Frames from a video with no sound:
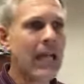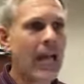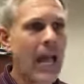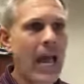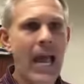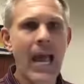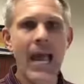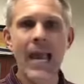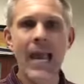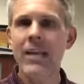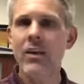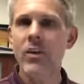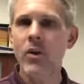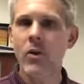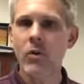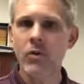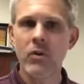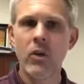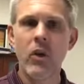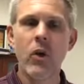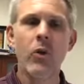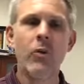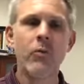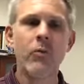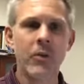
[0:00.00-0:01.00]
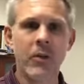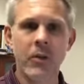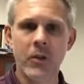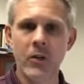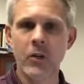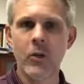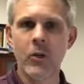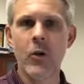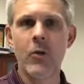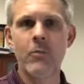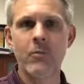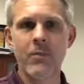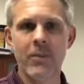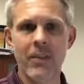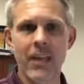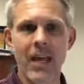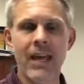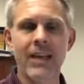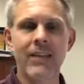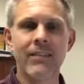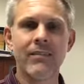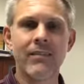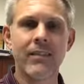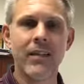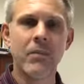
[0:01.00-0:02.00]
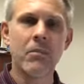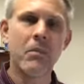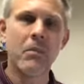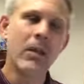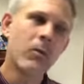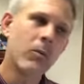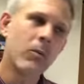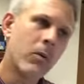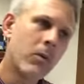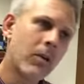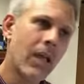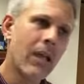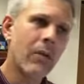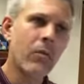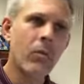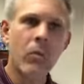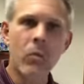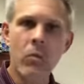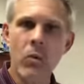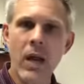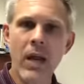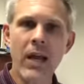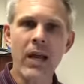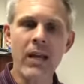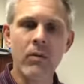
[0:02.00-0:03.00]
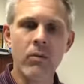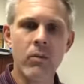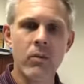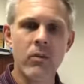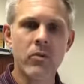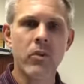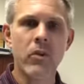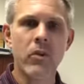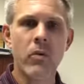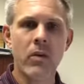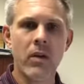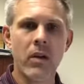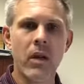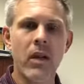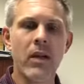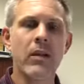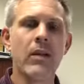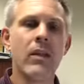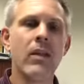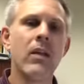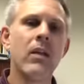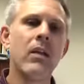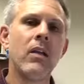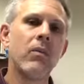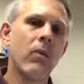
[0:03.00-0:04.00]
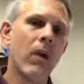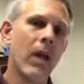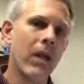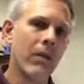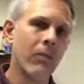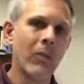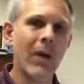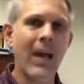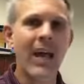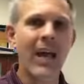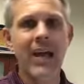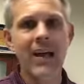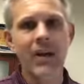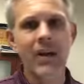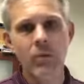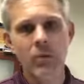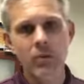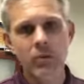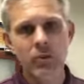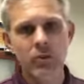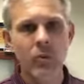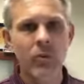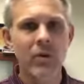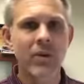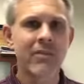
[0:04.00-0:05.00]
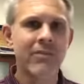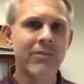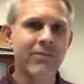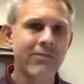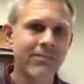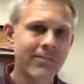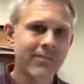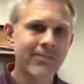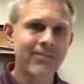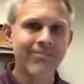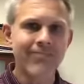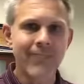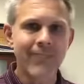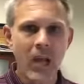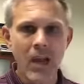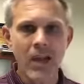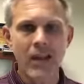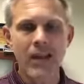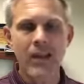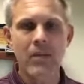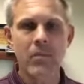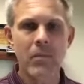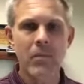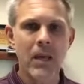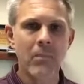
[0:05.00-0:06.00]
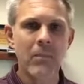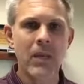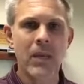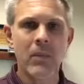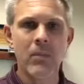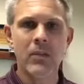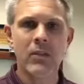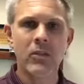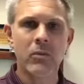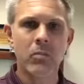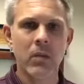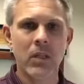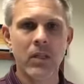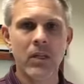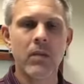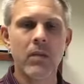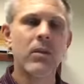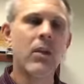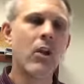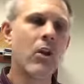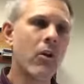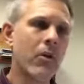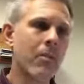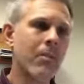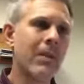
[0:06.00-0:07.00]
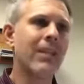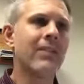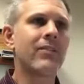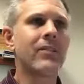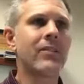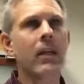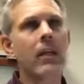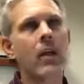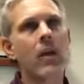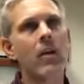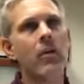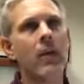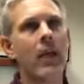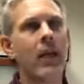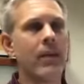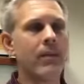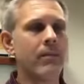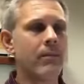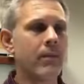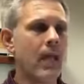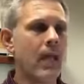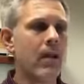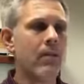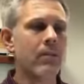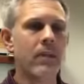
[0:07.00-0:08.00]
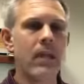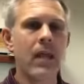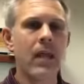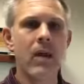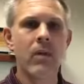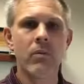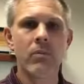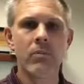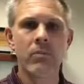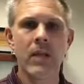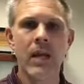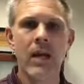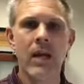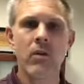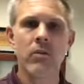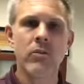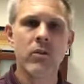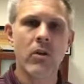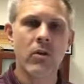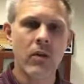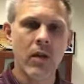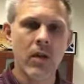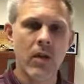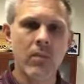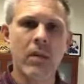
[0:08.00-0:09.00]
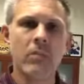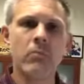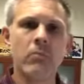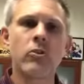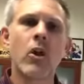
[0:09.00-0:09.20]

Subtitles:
I don't know if they're going to go for that. I'm like, okay, well, why? What's going on? Right. Well, we're sort of talking about maybe splitting, you know what I mean? It's like, okay, now it's all coming up.